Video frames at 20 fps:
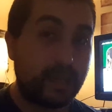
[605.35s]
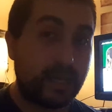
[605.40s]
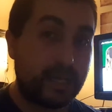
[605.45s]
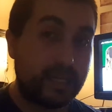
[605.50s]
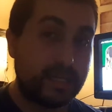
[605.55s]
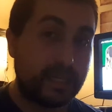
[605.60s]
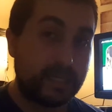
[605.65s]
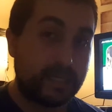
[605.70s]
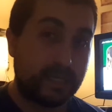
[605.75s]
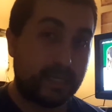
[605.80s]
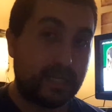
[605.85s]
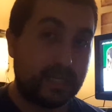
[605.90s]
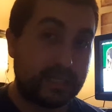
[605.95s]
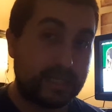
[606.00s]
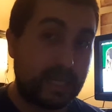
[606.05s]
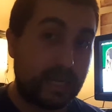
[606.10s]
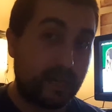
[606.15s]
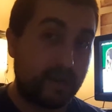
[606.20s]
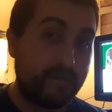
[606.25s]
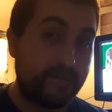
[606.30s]
and it doesn't
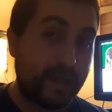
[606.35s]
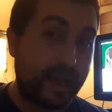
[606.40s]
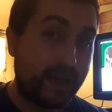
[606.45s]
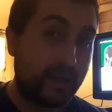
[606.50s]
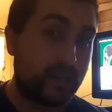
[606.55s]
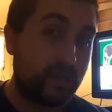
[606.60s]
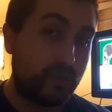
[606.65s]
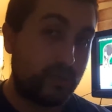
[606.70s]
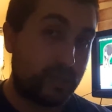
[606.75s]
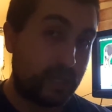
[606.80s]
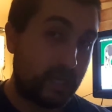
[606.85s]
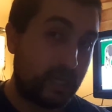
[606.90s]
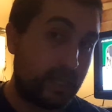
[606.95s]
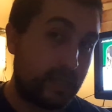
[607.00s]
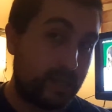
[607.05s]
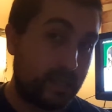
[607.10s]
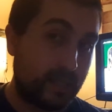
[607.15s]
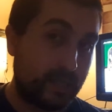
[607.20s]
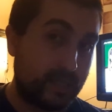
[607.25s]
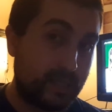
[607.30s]
assign value to
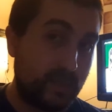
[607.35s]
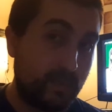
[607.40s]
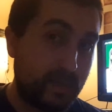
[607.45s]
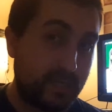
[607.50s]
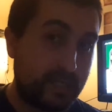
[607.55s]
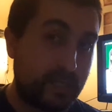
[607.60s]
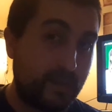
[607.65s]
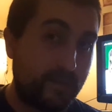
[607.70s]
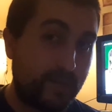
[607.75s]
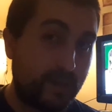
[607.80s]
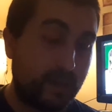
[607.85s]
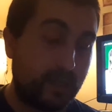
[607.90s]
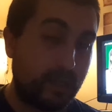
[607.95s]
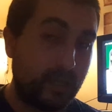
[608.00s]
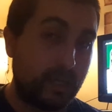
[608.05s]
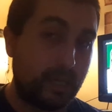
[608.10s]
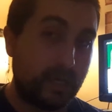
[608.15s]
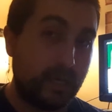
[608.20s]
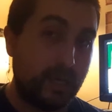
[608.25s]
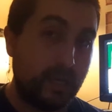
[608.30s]
anything
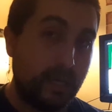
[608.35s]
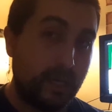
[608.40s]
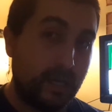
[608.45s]
specifically.